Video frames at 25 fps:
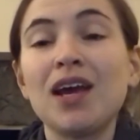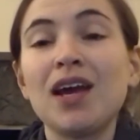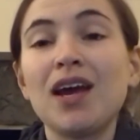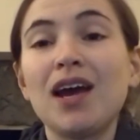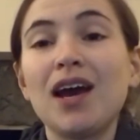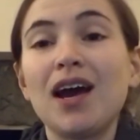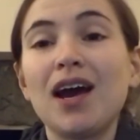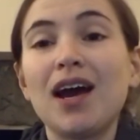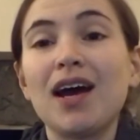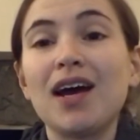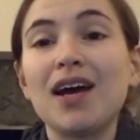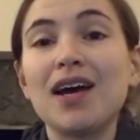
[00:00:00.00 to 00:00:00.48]

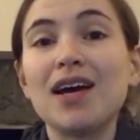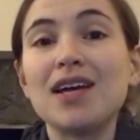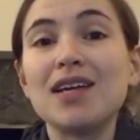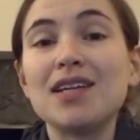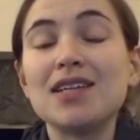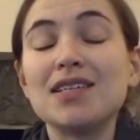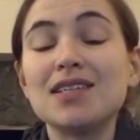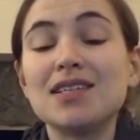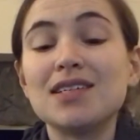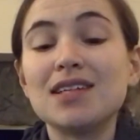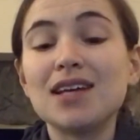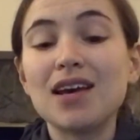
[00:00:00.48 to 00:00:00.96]

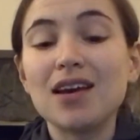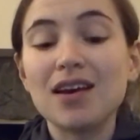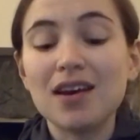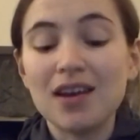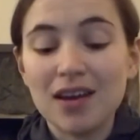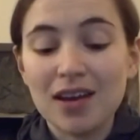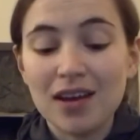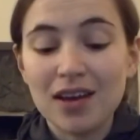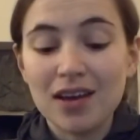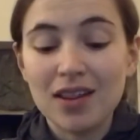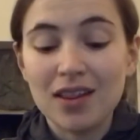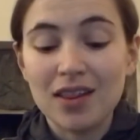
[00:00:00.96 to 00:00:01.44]
And
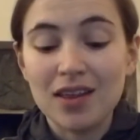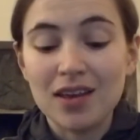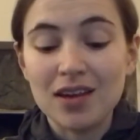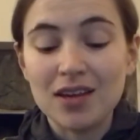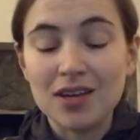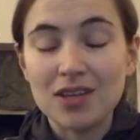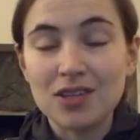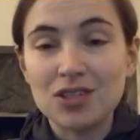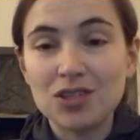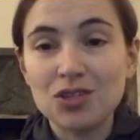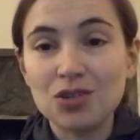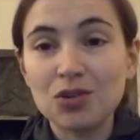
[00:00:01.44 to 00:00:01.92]

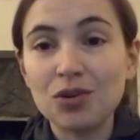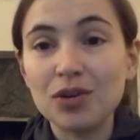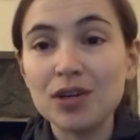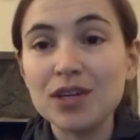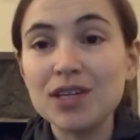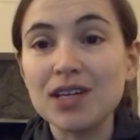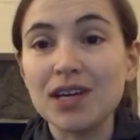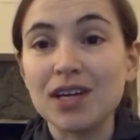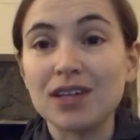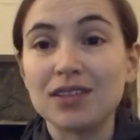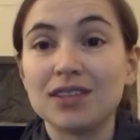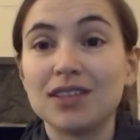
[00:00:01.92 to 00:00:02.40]
the story
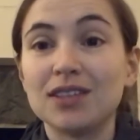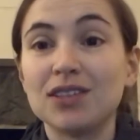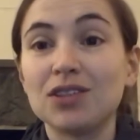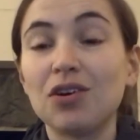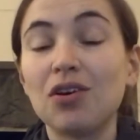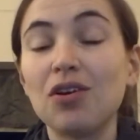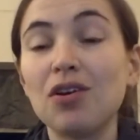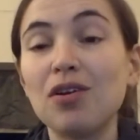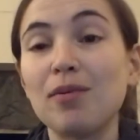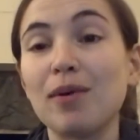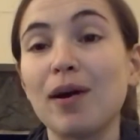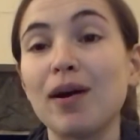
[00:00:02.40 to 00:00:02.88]
tells us
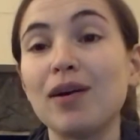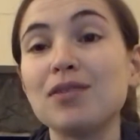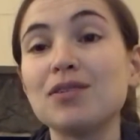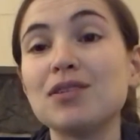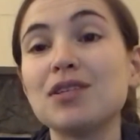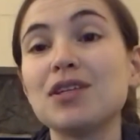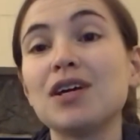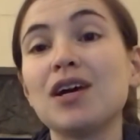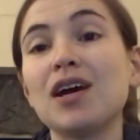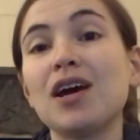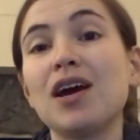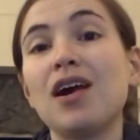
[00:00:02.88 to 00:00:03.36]
all
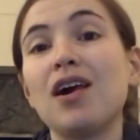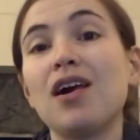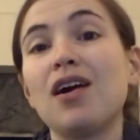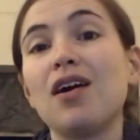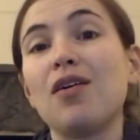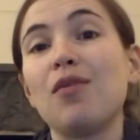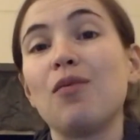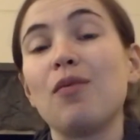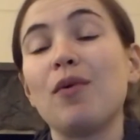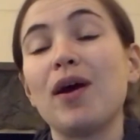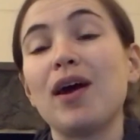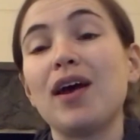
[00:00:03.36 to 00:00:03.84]
about
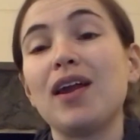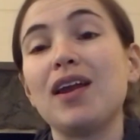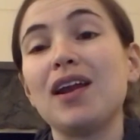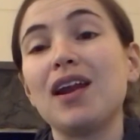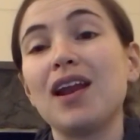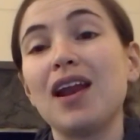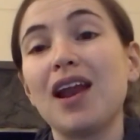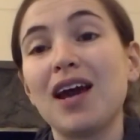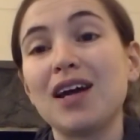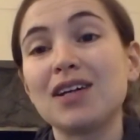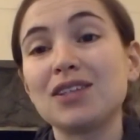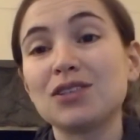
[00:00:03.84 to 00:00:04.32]
when
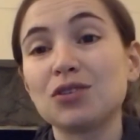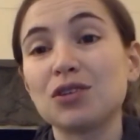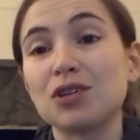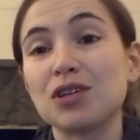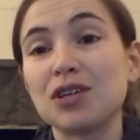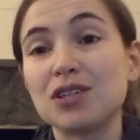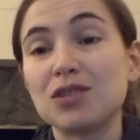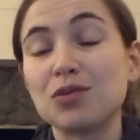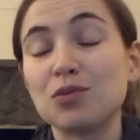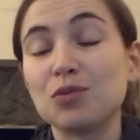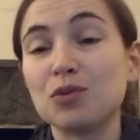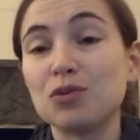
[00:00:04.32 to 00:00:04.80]

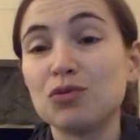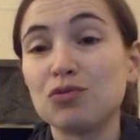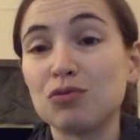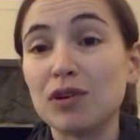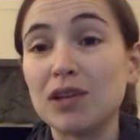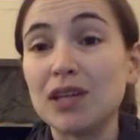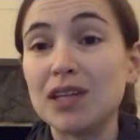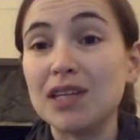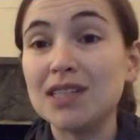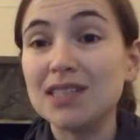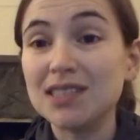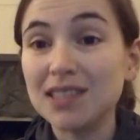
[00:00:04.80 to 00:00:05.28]
Lazarus was
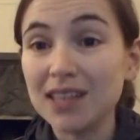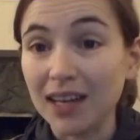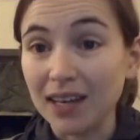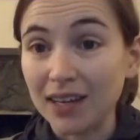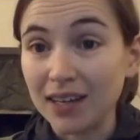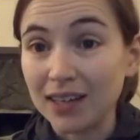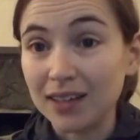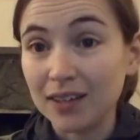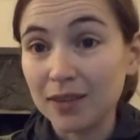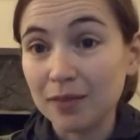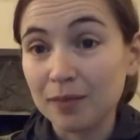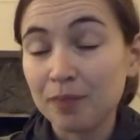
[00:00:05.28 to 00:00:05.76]
really
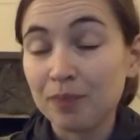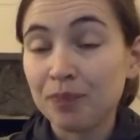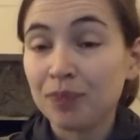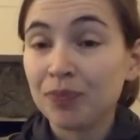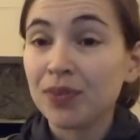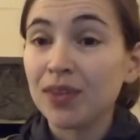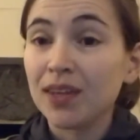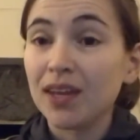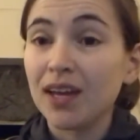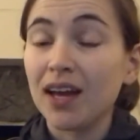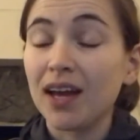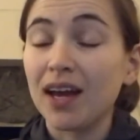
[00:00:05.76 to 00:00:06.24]
sick,
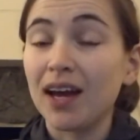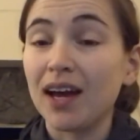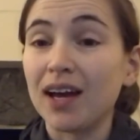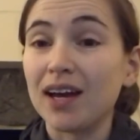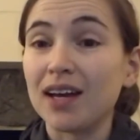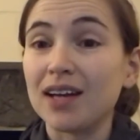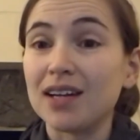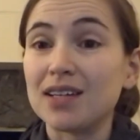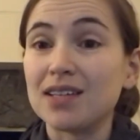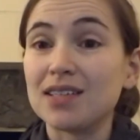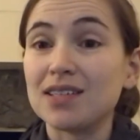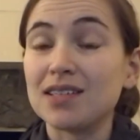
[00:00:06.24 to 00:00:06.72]

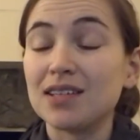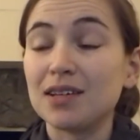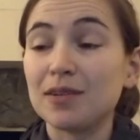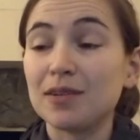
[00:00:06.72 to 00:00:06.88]
and